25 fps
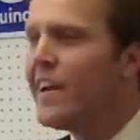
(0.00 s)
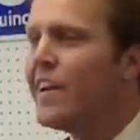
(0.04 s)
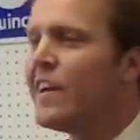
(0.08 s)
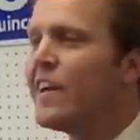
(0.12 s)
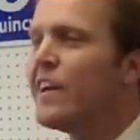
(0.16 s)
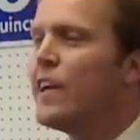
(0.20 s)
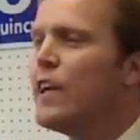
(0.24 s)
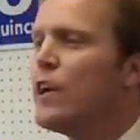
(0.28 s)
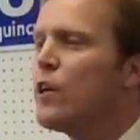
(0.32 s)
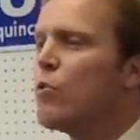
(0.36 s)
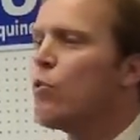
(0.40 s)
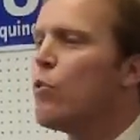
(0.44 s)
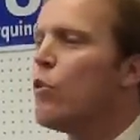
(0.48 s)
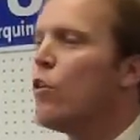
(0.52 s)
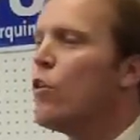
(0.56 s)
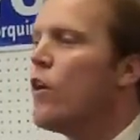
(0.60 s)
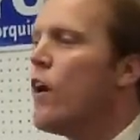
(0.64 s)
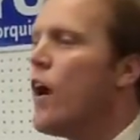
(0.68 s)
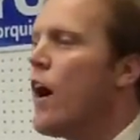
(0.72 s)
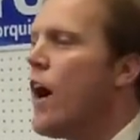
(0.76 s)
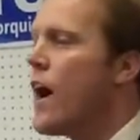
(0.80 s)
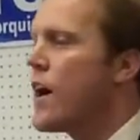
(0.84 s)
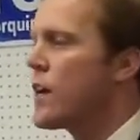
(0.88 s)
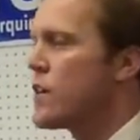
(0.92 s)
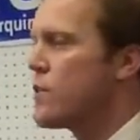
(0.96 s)
an
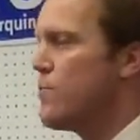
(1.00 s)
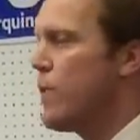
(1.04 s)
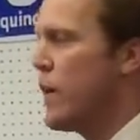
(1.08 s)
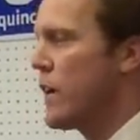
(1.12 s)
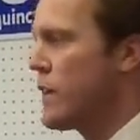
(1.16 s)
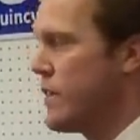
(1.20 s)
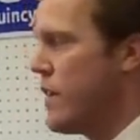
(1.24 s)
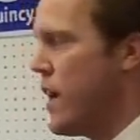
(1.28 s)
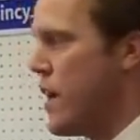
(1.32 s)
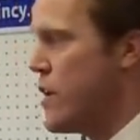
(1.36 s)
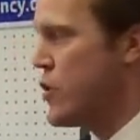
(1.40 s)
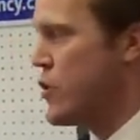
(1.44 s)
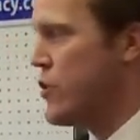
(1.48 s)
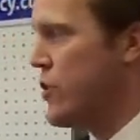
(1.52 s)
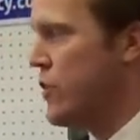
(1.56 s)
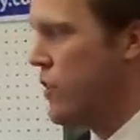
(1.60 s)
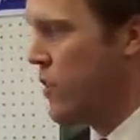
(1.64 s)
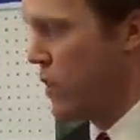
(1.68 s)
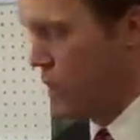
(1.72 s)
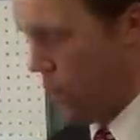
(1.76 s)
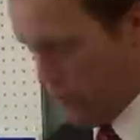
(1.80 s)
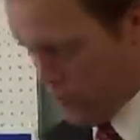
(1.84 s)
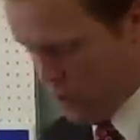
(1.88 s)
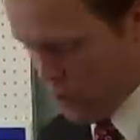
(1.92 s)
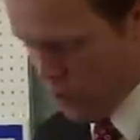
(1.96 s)
equal
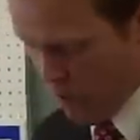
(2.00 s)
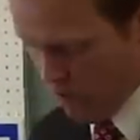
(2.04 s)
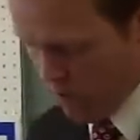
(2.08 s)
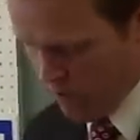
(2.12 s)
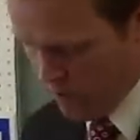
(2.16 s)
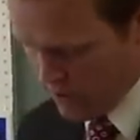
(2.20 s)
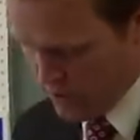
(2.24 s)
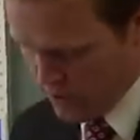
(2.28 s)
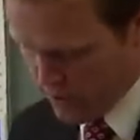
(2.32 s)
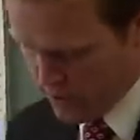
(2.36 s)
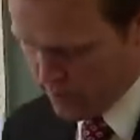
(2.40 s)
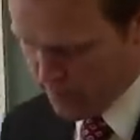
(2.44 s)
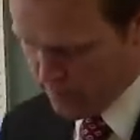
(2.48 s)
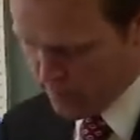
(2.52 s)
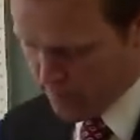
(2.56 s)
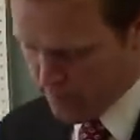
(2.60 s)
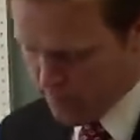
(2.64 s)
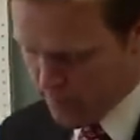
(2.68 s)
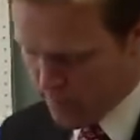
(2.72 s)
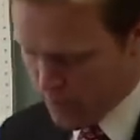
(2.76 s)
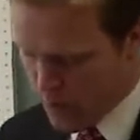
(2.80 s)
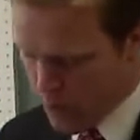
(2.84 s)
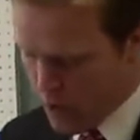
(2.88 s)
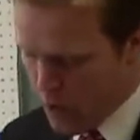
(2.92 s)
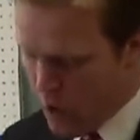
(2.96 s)
expectation of service.
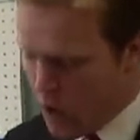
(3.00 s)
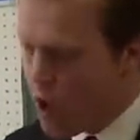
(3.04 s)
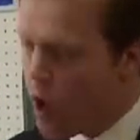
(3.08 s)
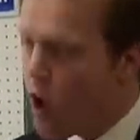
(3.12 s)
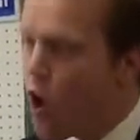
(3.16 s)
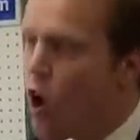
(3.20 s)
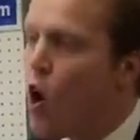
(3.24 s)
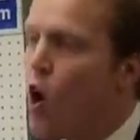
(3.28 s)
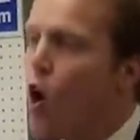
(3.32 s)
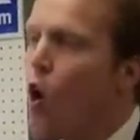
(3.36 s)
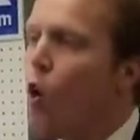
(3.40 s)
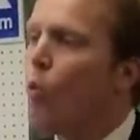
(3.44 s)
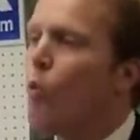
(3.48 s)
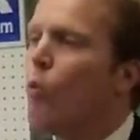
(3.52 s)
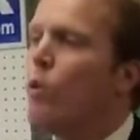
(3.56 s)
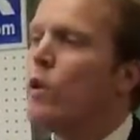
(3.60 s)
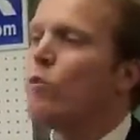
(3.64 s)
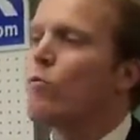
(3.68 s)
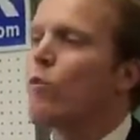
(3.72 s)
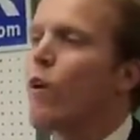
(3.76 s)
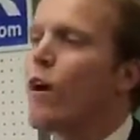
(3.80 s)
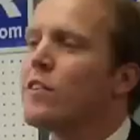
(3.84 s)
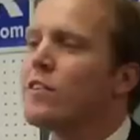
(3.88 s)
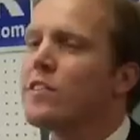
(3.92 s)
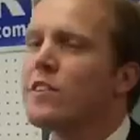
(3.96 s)

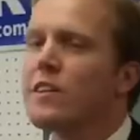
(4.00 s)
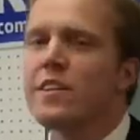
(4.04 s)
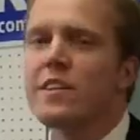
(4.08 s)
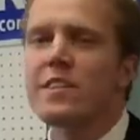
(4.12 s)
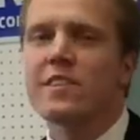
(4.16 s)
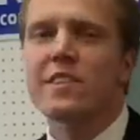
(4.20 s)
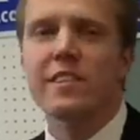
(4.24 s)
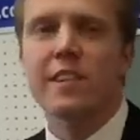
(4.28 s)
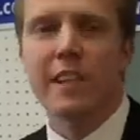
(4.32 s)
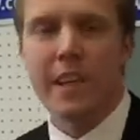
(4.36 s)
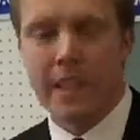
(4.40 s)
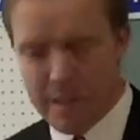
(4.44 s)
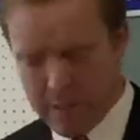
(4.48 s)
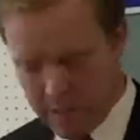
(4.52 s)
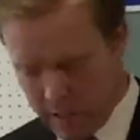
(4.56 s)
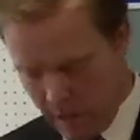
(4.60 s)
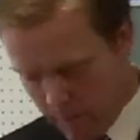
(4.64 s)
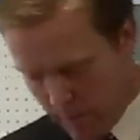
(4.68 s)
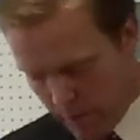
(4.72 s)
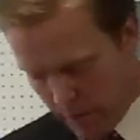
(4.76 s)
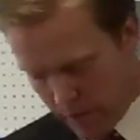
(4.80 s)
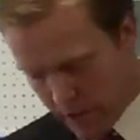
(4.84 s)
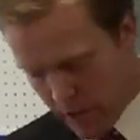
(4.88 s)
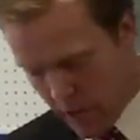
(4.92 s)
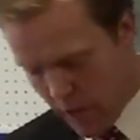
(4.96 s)
When residents need
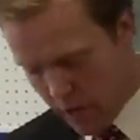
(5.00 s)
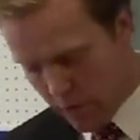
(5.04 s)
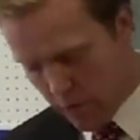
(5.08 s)
something